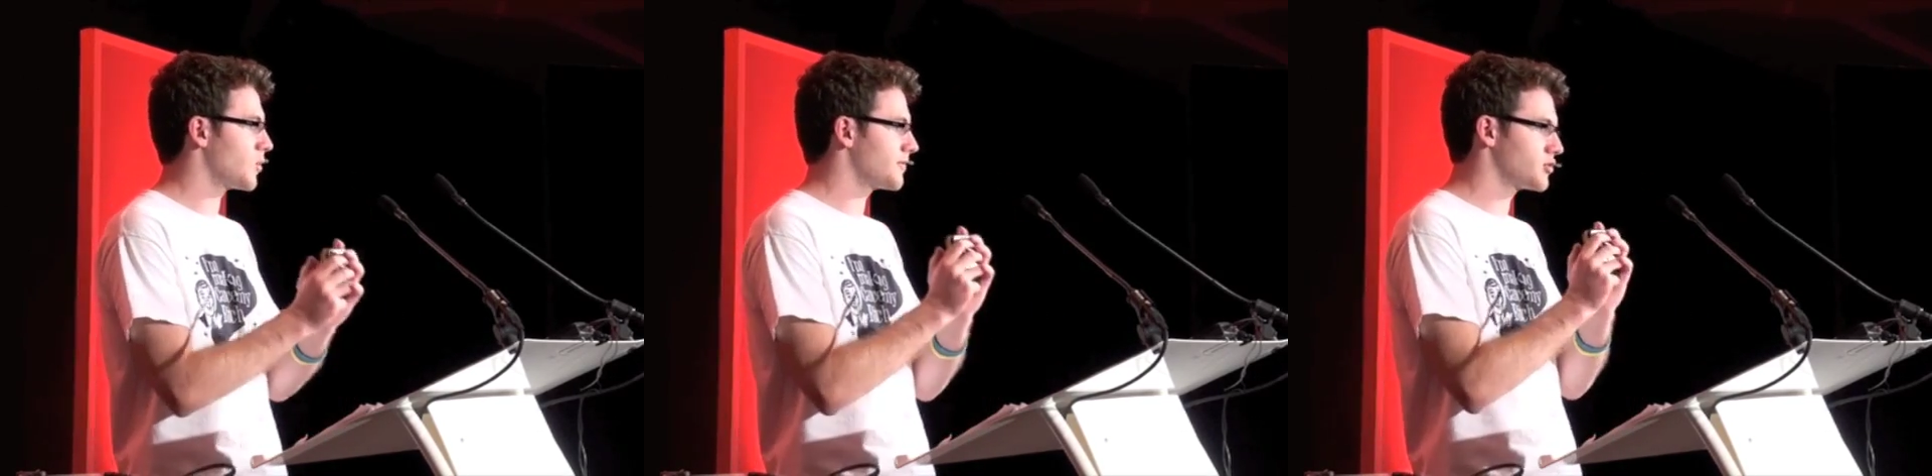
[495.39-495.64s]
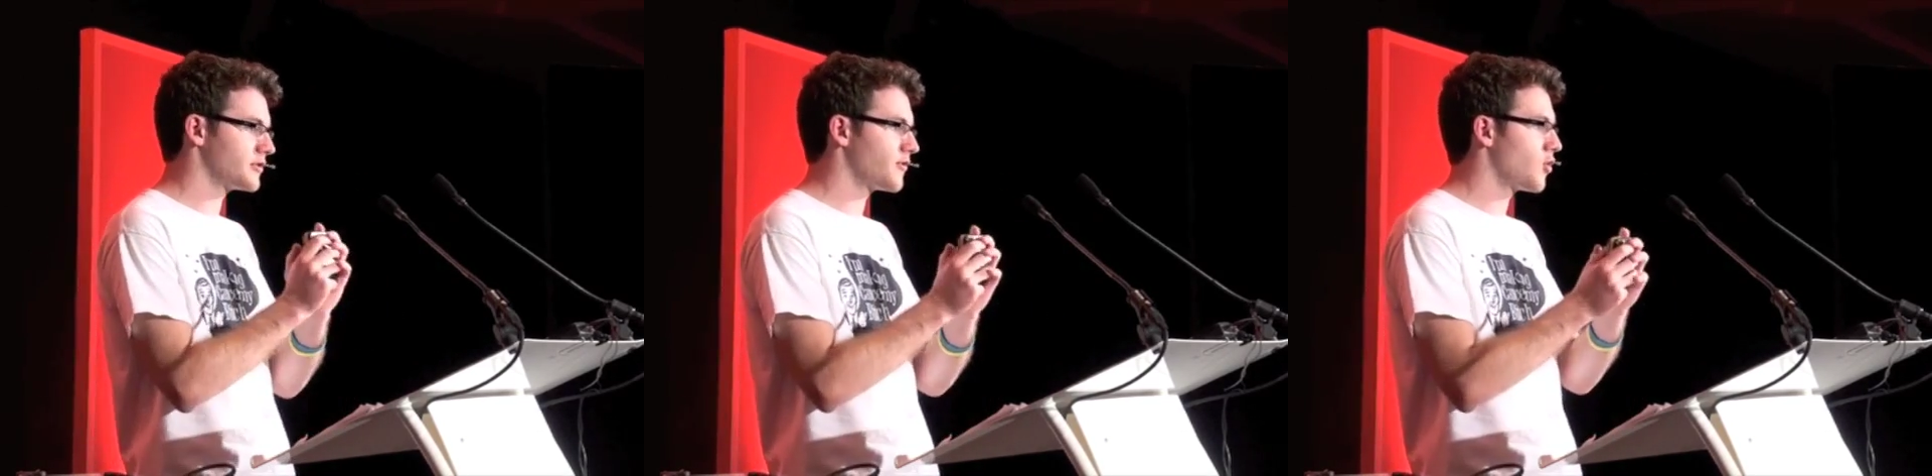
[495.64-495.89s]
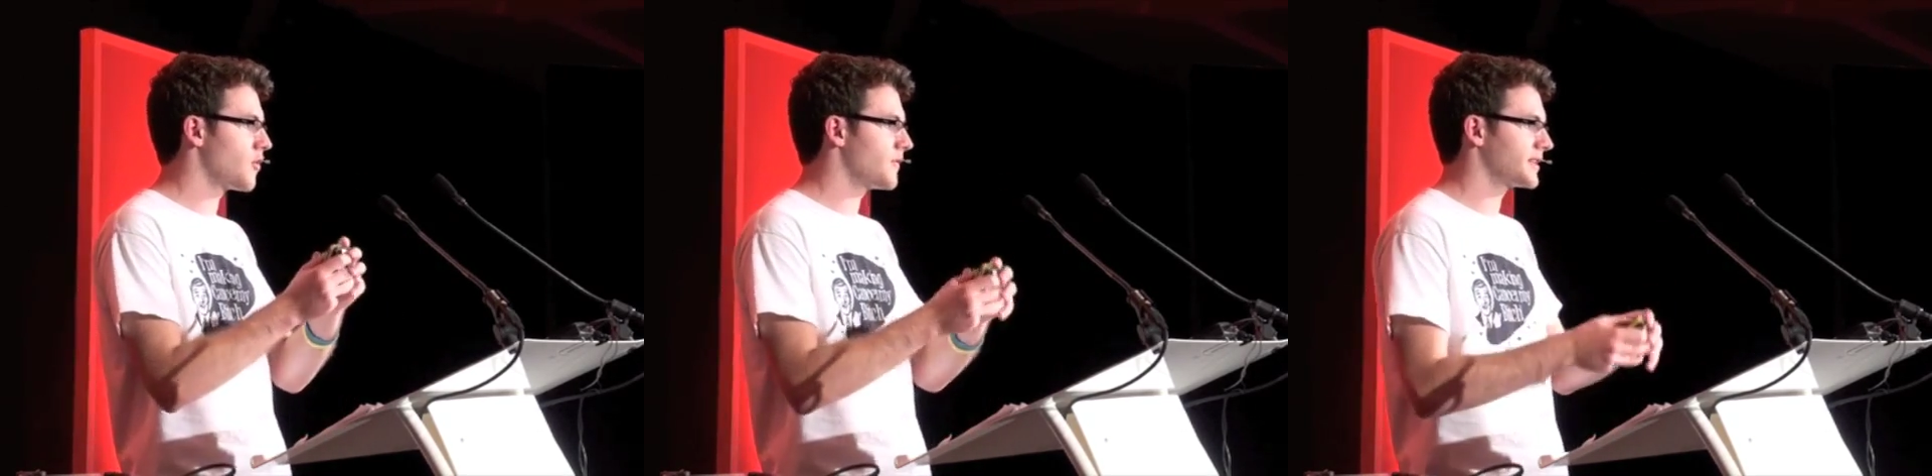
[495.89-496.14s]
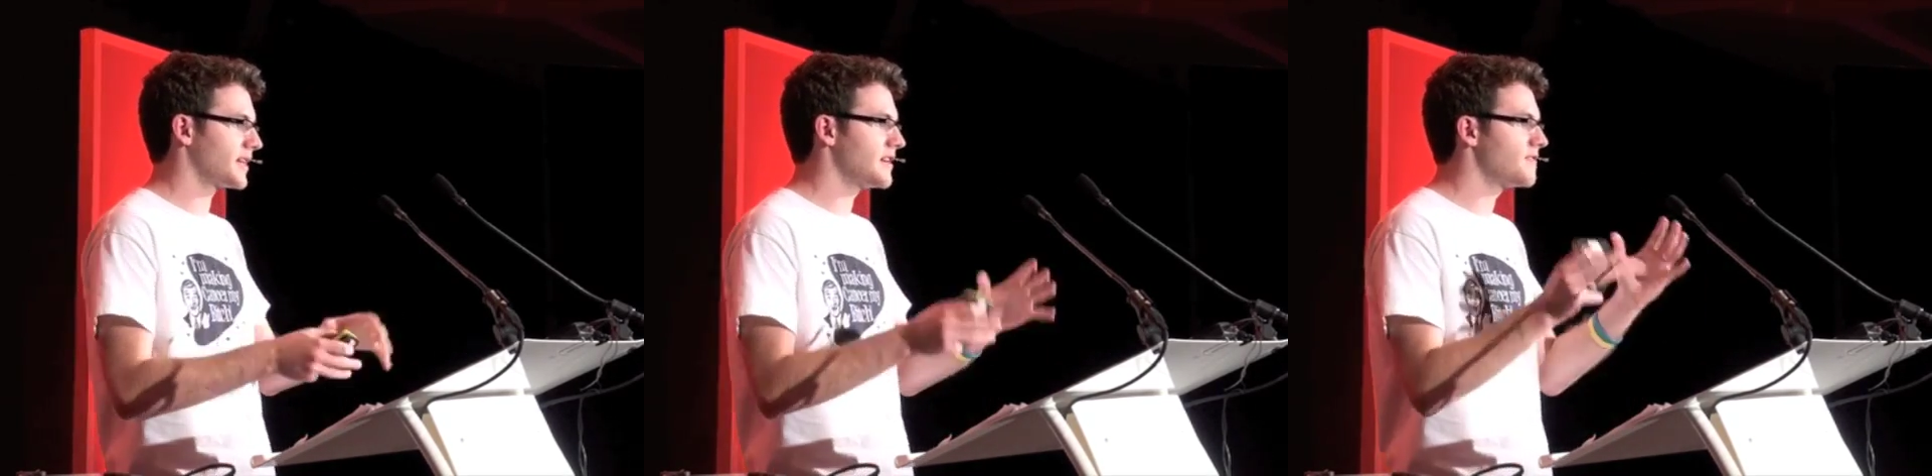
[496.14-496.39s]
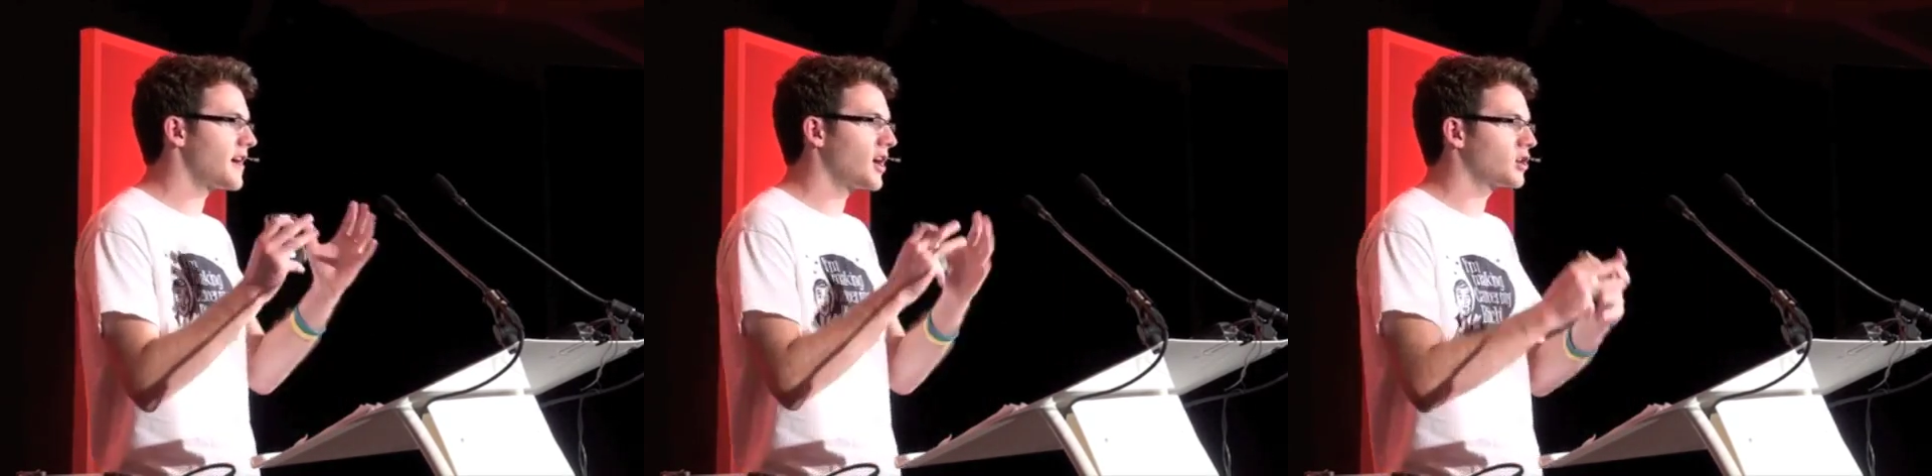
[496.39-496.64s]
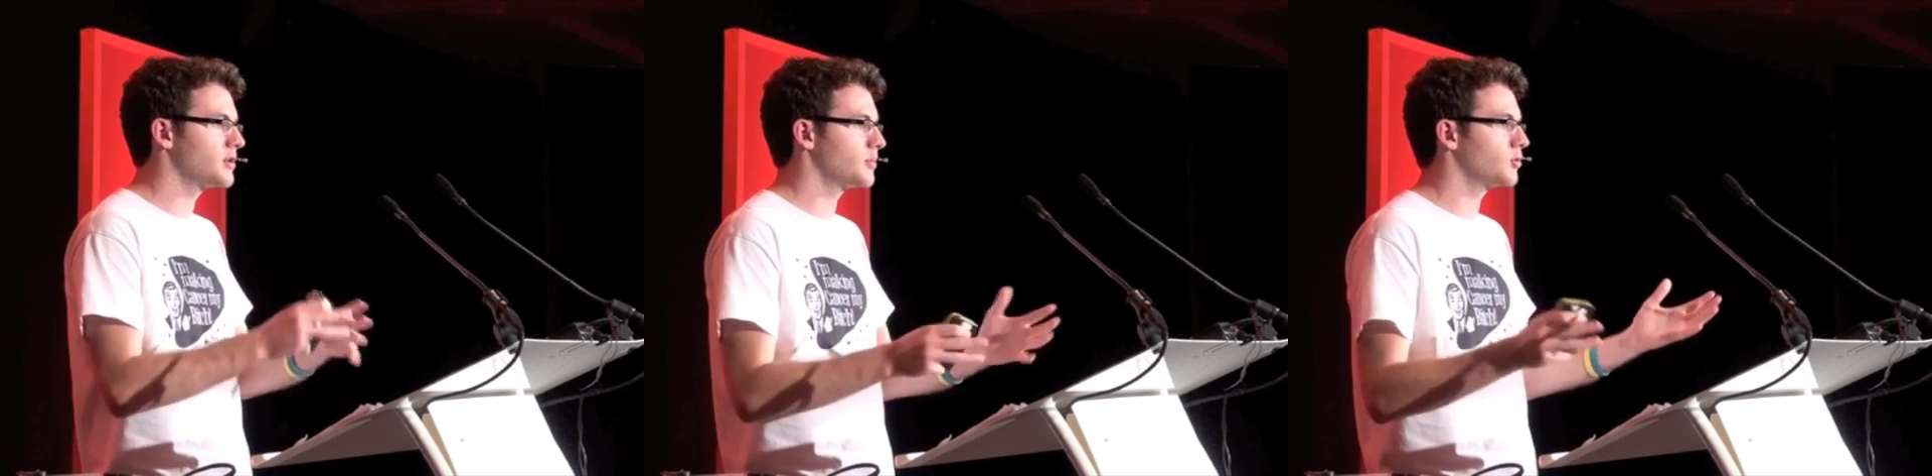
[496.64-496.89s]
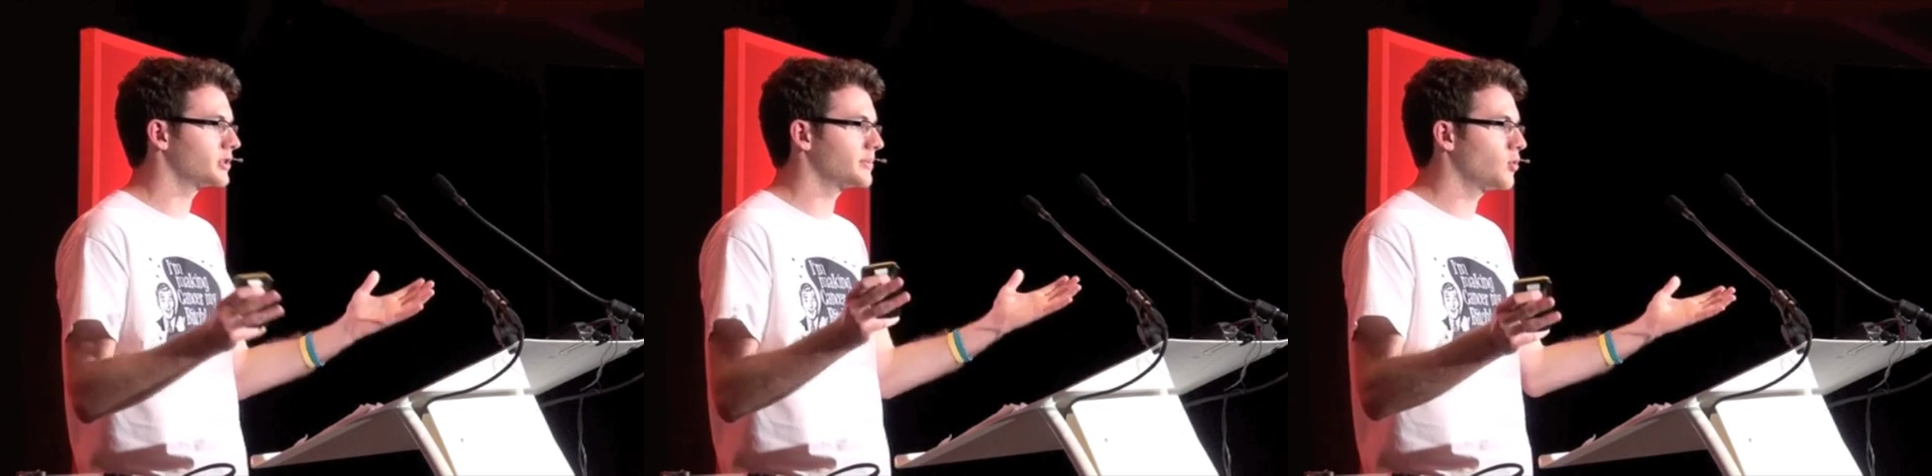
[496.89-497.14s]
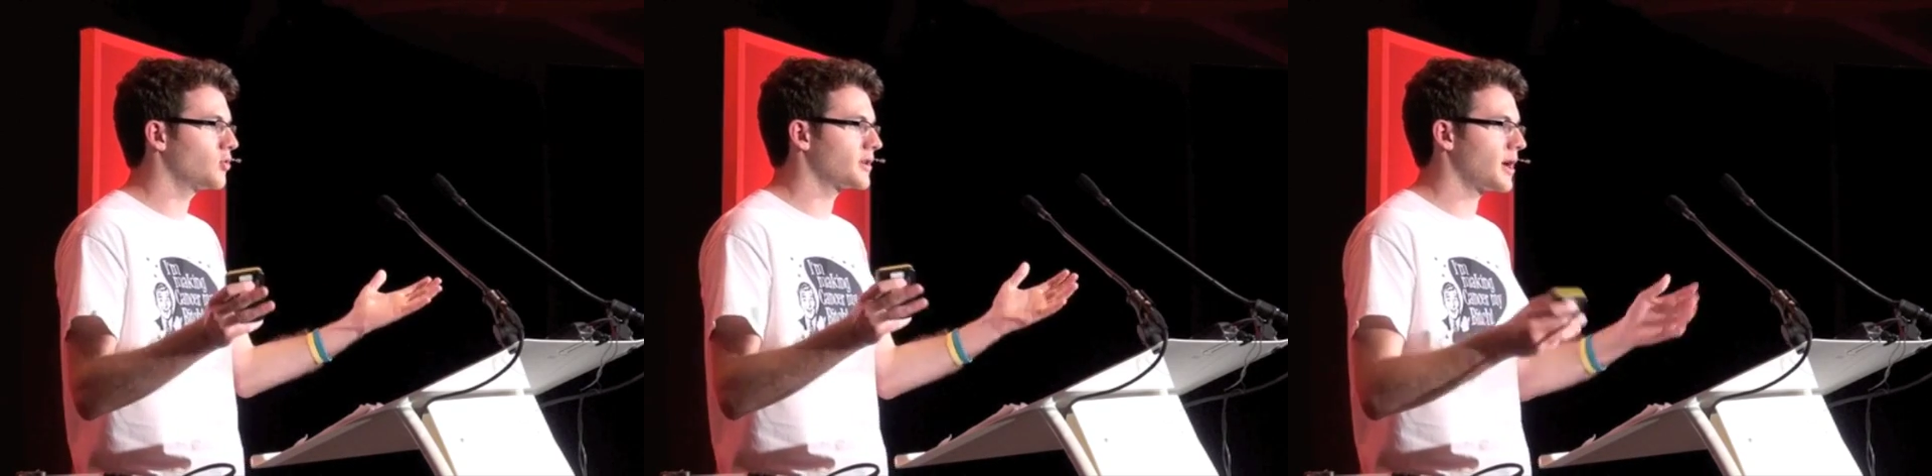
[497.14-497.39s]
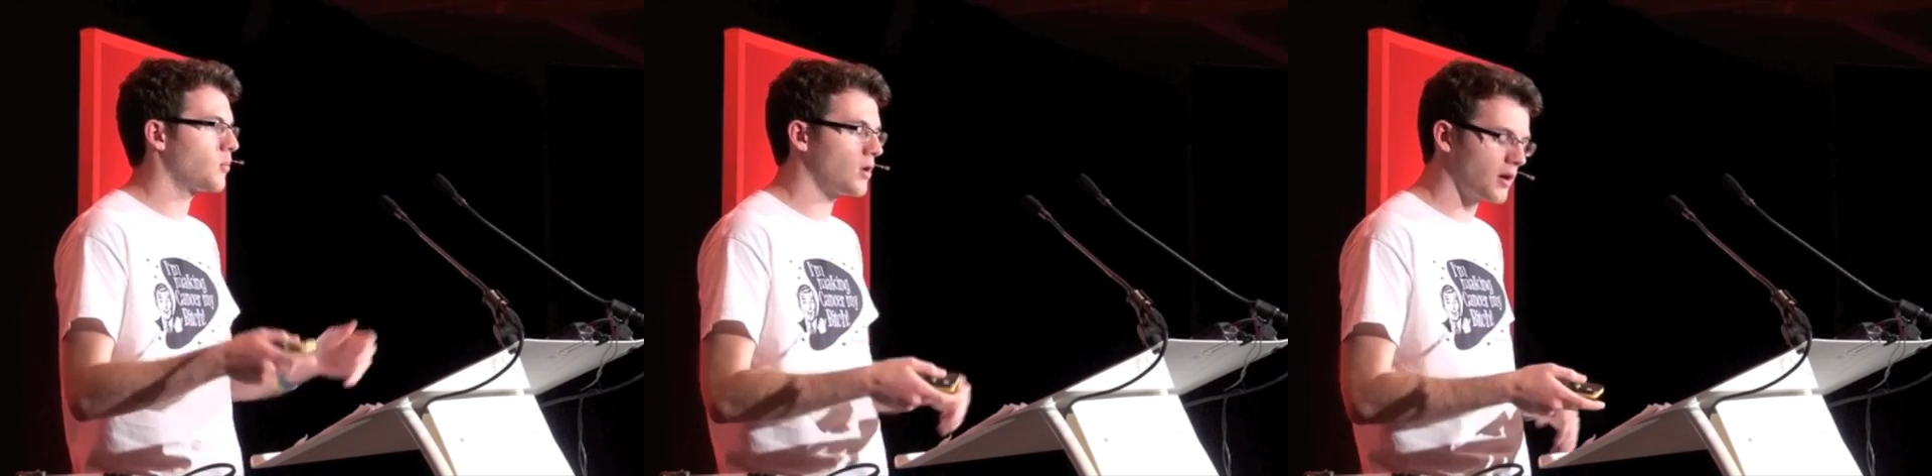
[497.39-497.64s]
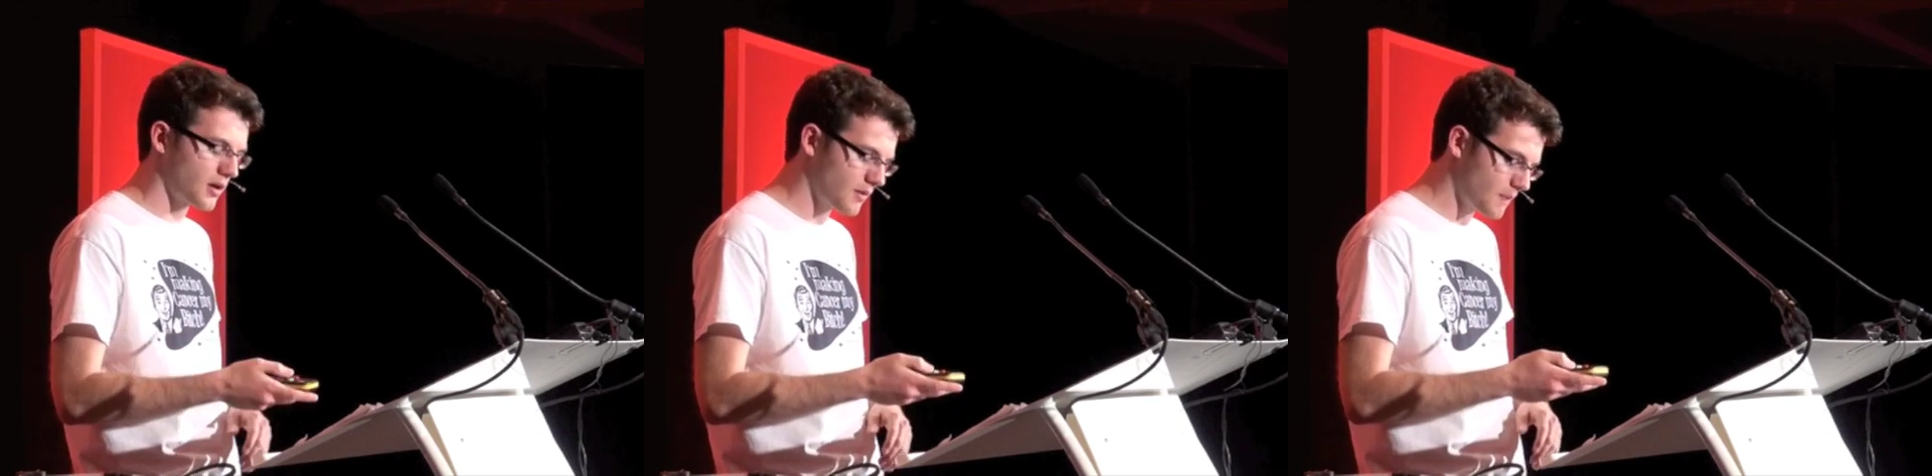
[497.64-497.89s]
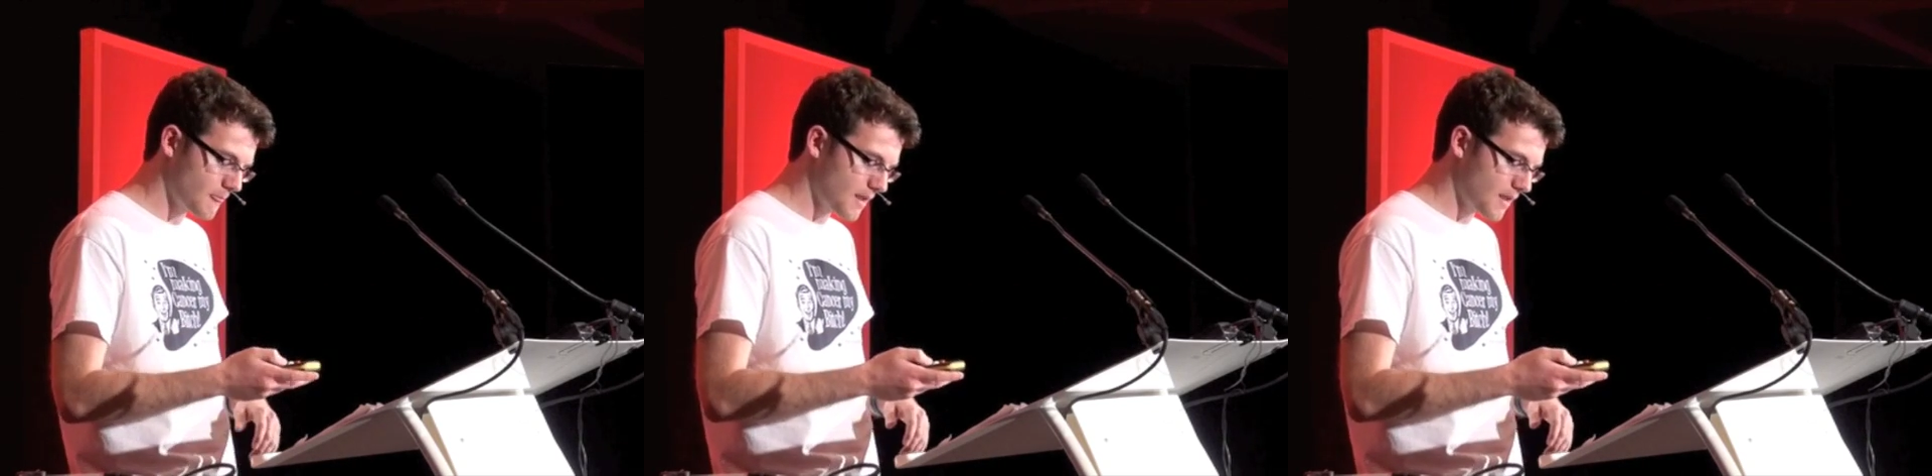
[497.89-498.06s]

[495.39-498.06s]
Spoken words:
we've just formed this invaluable support network,